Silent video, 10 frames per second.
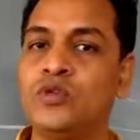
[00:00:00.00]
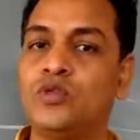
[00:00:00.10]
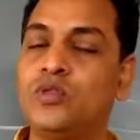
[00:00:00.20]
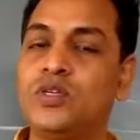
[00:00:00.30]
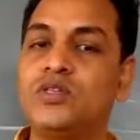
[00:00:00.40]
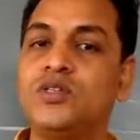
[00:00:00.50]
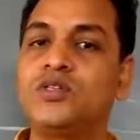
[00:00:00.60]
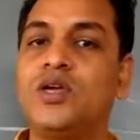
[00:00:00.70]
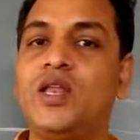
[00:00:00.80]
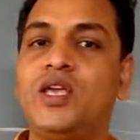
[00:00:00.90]
So this
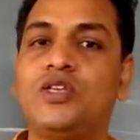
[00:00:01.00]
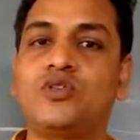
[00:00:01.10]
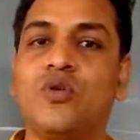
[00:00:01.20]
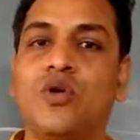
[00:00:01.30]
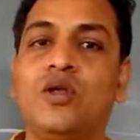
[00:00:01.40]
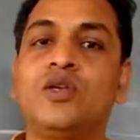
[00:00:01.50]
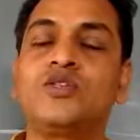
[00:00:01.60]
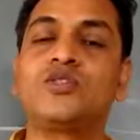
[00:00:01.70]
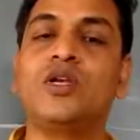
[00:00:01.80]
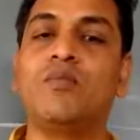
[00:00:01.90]
designing is
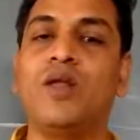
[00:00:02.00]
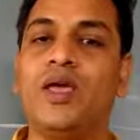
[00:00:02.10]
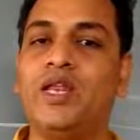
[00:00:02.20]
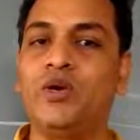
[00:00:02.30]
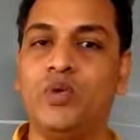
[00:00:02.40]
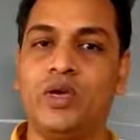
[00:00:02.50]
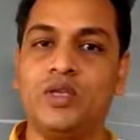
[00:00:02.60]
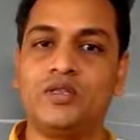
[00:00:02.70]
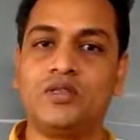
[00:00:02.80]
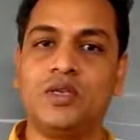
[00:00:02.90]
called streamlining, we
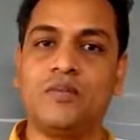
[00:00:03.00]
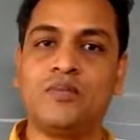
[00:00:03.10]
can say.